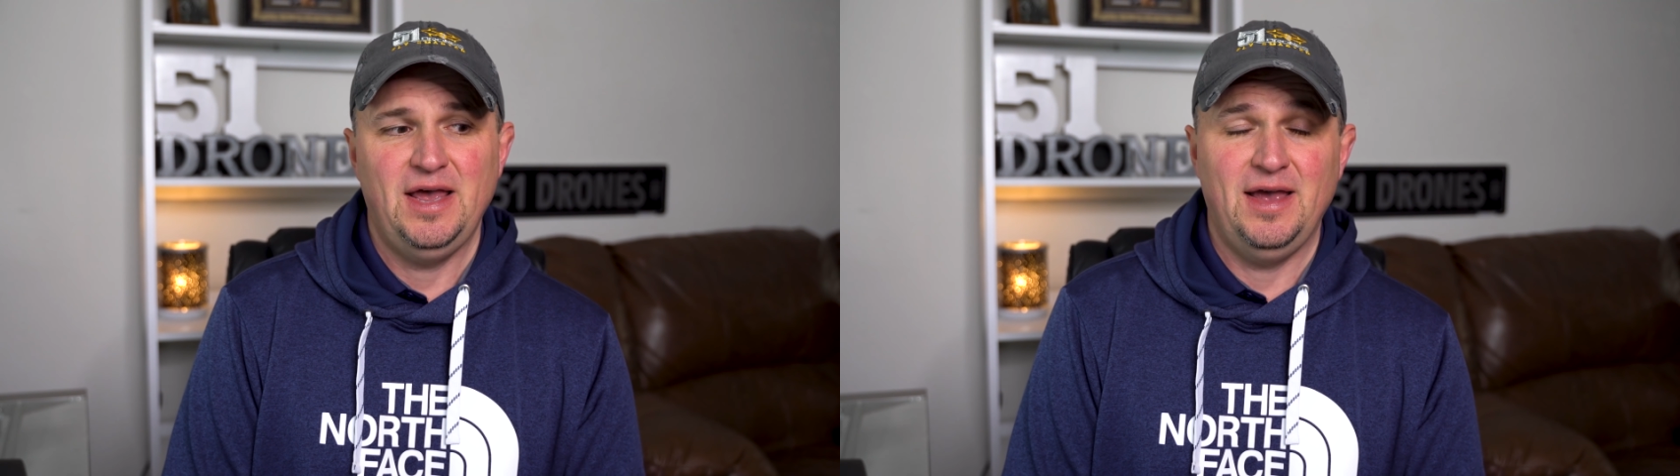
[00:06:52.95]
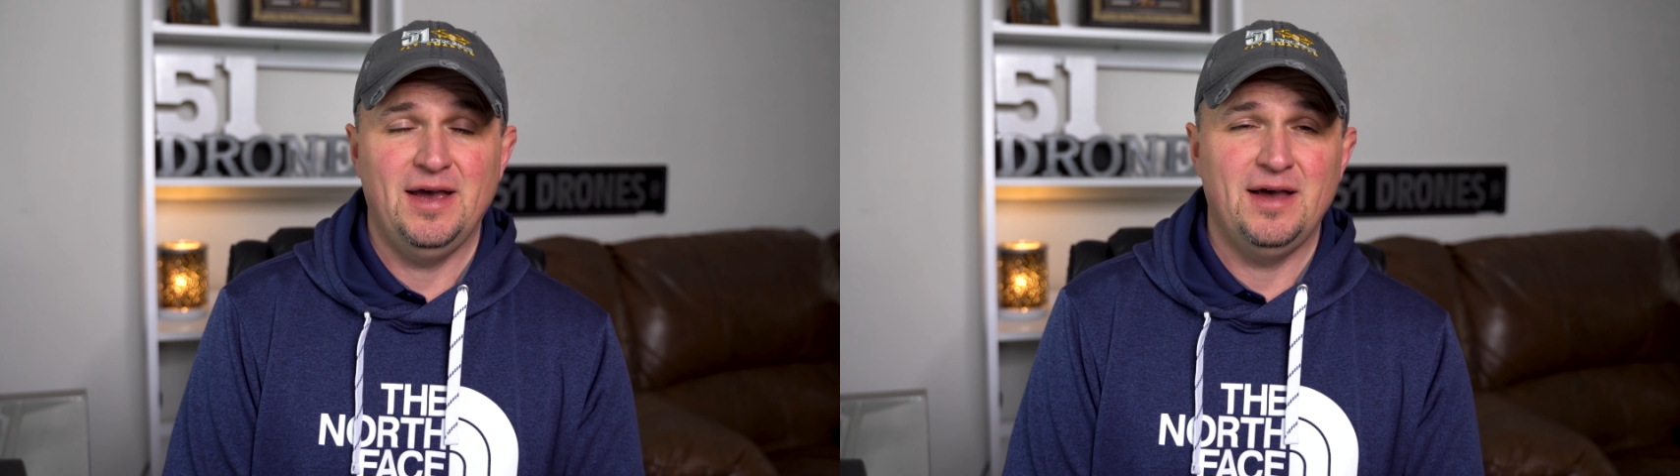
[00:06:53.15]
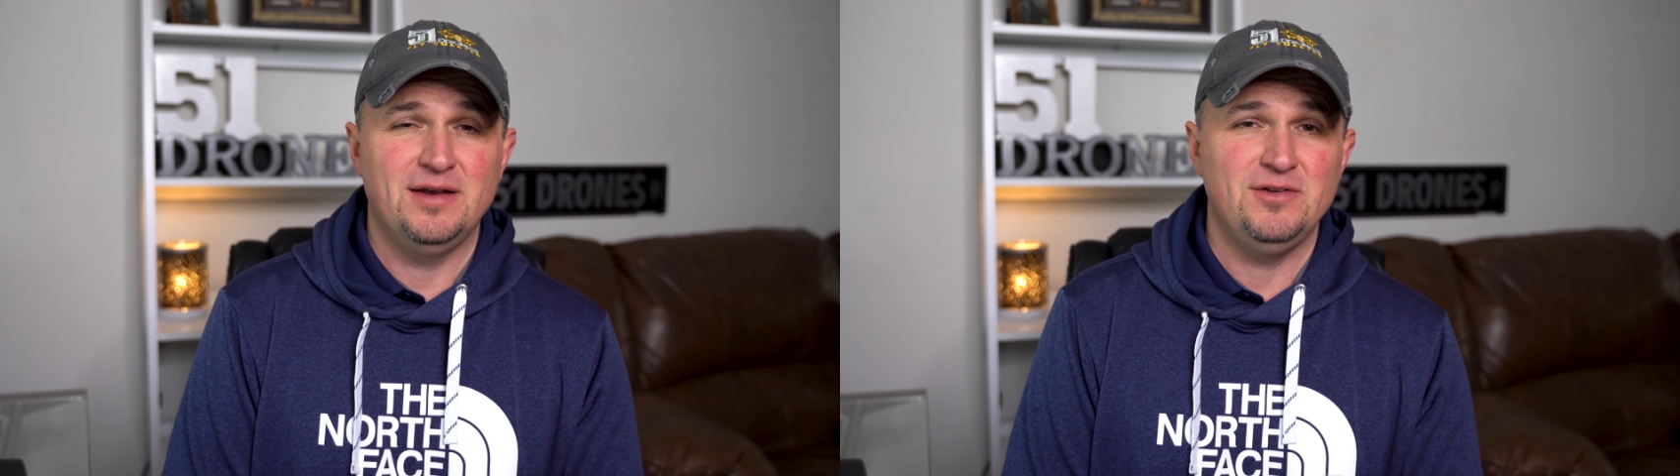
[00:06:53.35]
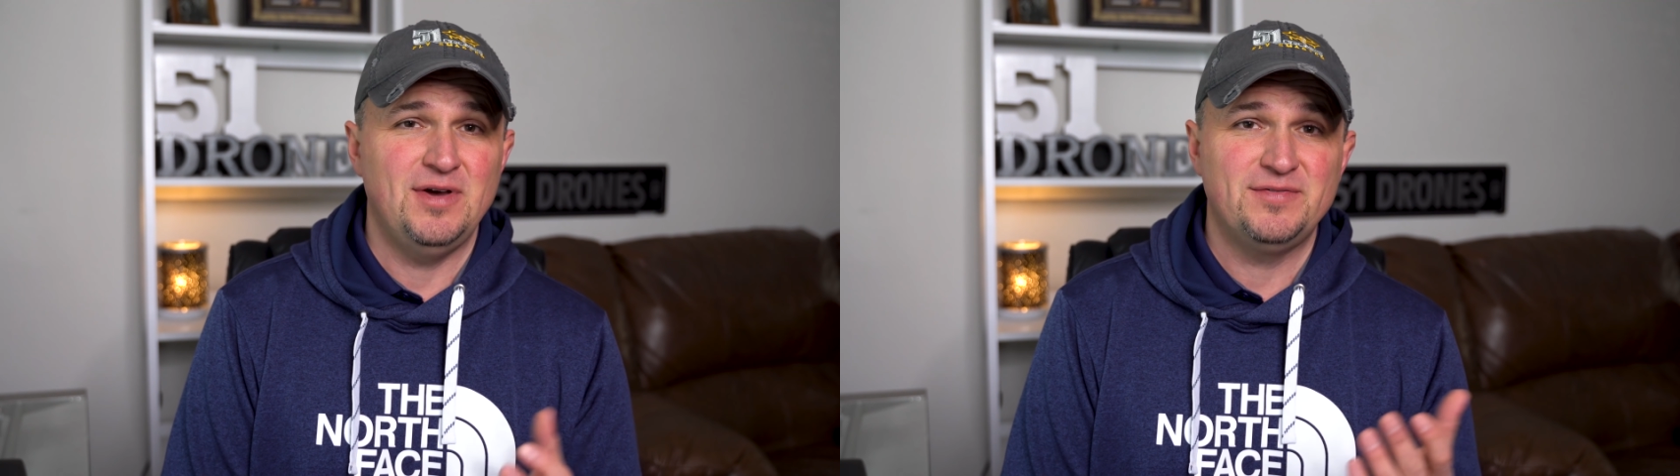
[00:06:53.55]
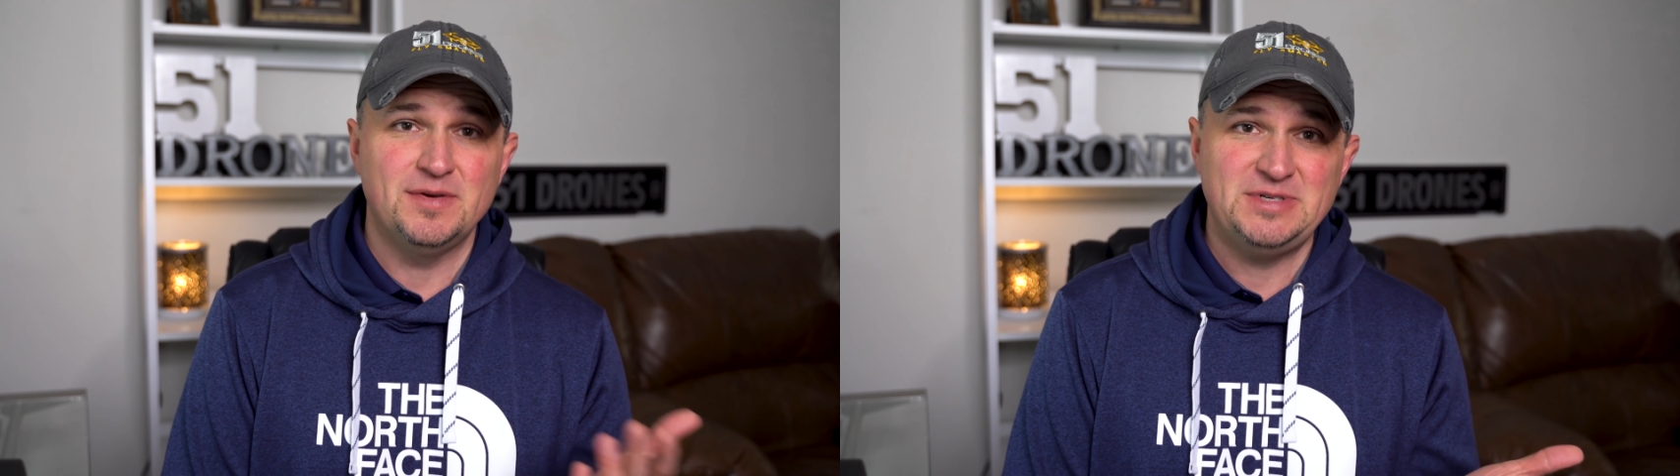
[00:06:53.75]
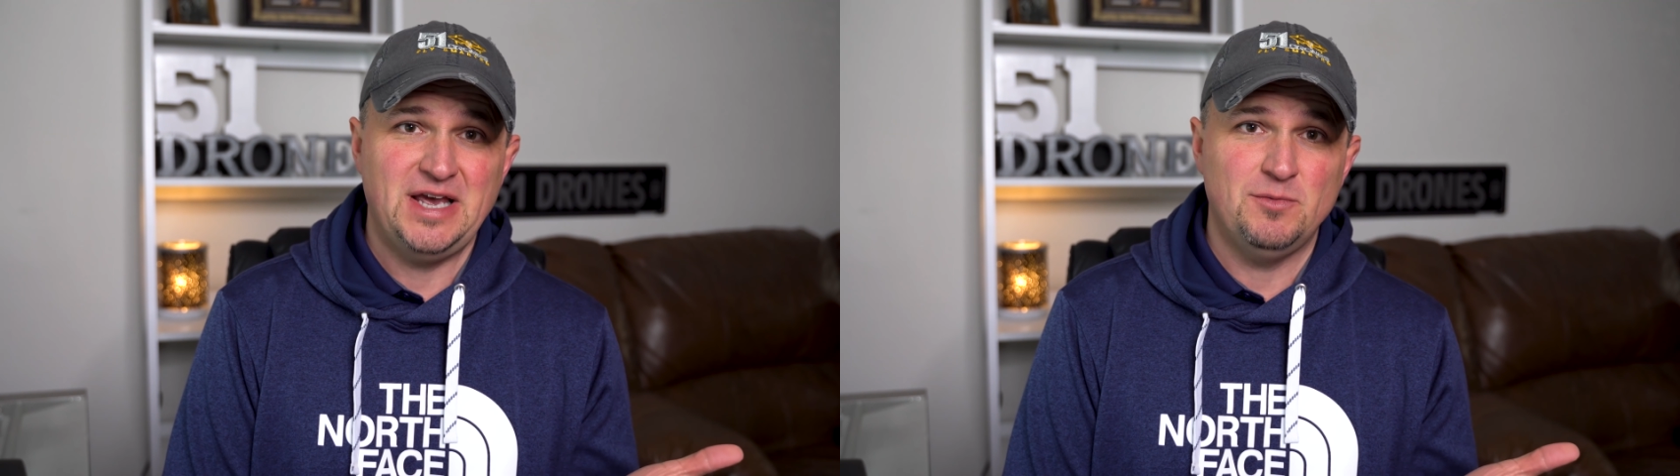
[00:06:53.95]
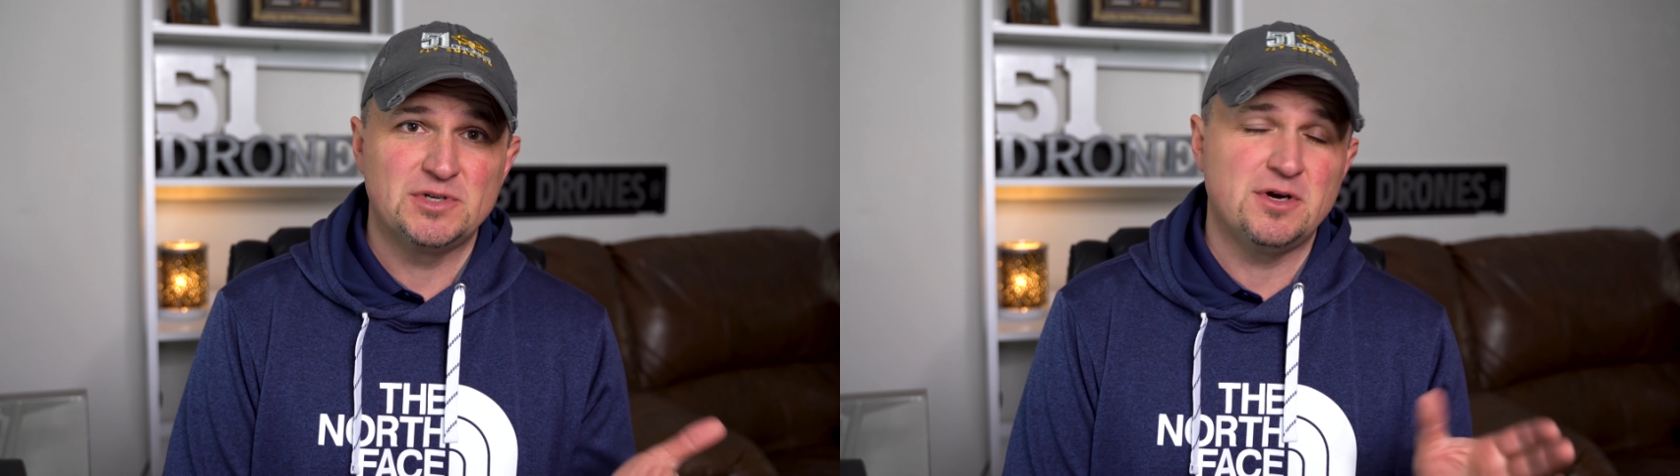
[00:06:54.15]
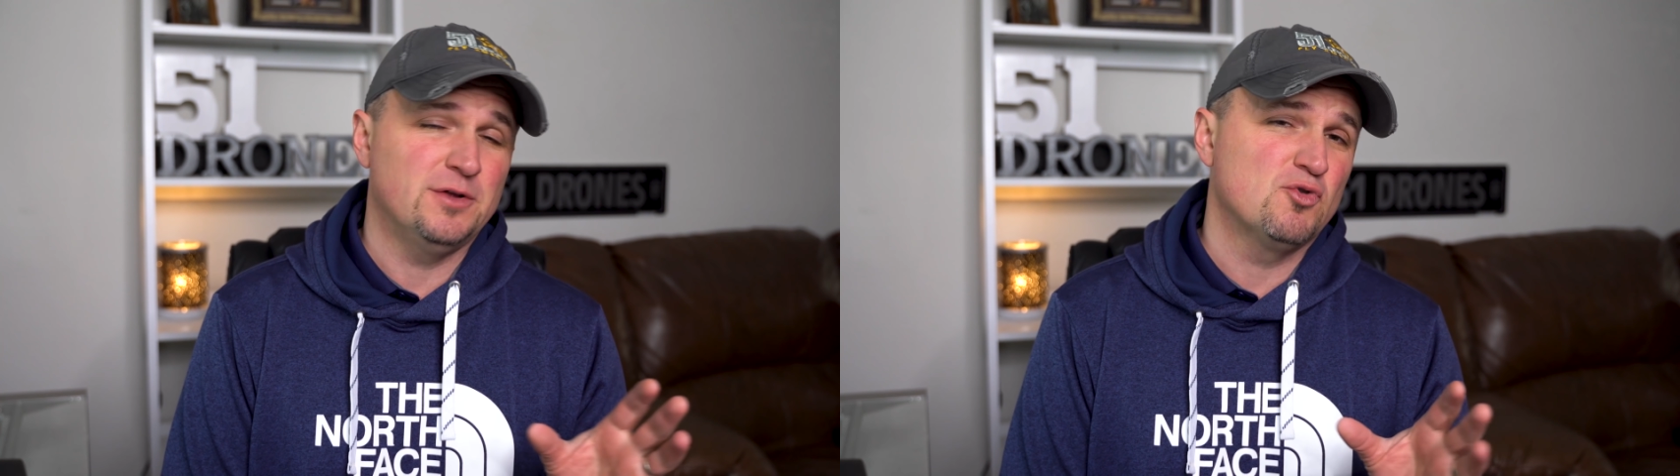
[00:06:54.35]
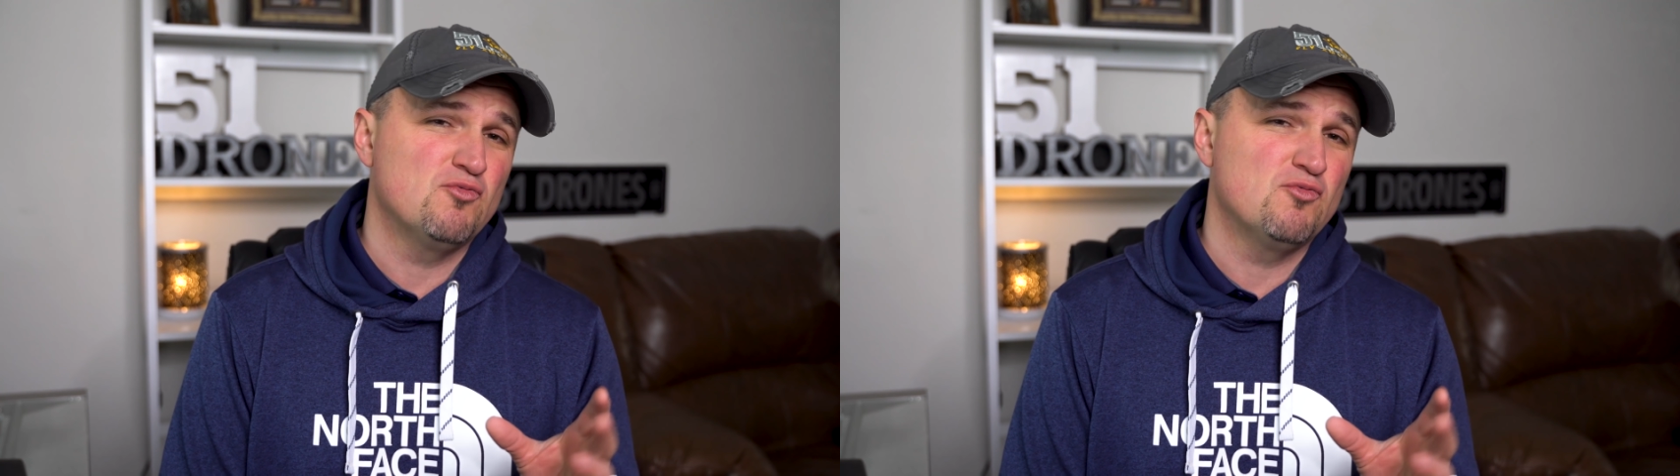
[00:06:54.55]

And you have to obtain what's called